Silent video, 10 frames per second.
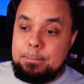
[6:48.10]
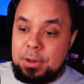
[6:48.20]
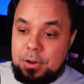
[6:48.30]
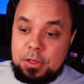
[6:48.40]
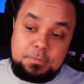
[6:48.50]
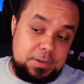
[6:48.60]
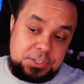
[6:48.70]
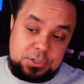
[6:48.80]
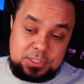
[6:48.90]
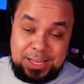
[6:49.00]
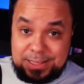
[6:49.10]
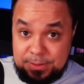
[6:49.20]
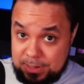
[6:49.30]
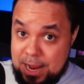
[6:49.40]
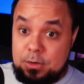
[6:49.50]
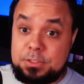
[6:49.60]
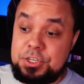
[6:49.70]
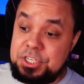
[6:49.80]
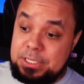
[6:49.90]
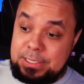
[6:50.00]
but other features like the character
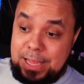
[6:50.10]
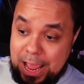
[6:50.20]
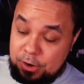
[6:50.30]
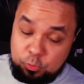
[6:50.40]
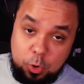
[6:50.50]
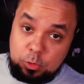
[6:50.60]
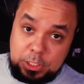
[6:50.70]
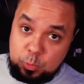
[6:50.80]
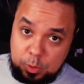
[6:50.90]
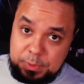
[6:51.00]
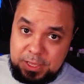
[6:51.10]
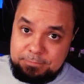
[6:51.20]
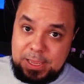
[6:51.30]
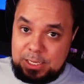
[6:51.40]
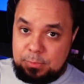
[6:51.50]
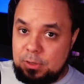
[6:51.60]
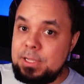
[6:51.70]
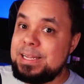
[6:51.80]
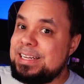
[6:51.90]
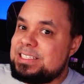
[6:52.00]
sheet and rolling will be available.
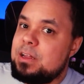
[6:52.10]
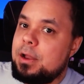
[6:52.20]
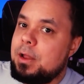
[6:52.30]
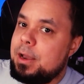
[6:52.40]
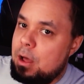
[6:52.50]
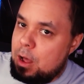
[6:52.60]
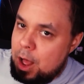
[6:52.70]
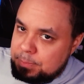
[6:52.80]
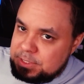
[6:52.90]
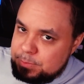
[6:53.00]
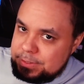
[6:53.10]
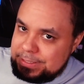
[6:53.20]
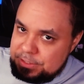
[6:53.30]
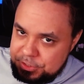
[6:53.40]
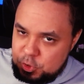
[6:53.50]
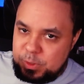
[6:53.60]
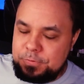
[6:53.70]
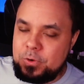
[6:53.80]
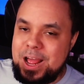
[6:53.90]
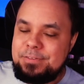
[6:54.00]
It's not an optimal thing to do, but
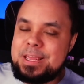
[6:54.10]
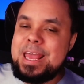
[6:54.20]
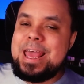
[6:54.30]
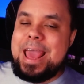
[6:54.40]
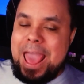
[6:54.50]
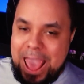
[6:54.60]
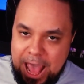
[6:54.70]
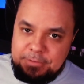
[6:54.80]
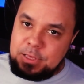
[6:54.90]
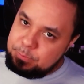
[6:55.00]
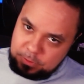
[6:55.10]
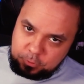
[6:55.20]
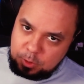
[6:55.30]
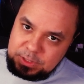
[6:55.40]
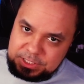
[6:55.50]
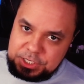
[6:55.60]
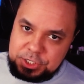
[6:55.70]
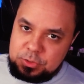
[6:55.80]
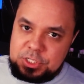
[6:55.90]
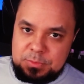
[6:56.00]
if you're having heavy performance
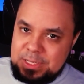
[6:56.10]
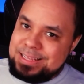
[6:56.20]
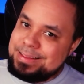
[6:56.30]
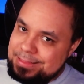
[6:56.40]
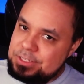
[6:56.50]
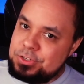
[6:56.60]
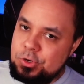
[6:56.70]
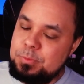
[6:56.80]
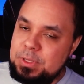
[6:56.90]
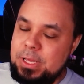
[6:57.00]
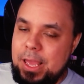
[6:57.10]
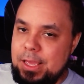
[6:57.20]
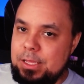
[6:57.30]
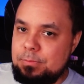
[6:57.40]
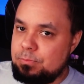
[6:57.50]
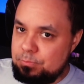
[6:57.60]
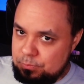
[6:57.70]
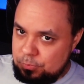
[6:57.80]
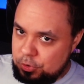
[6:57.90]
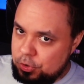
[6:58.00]
issues, this could be a
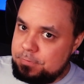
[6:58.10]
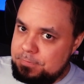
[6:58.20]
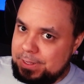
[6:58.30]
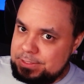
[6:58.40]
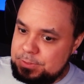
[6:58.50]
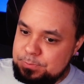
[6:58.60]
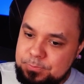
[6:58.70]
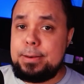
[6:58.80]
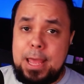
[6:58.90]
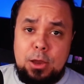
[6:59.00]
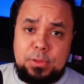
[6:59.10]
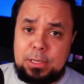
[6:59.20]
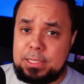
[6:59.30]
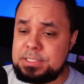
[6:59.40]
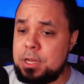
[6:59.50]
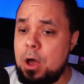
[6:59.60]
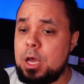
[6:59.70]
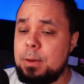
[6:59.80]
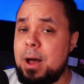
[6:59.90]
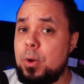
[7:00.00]
good fix. Now then, let's talk
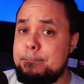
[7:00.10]
about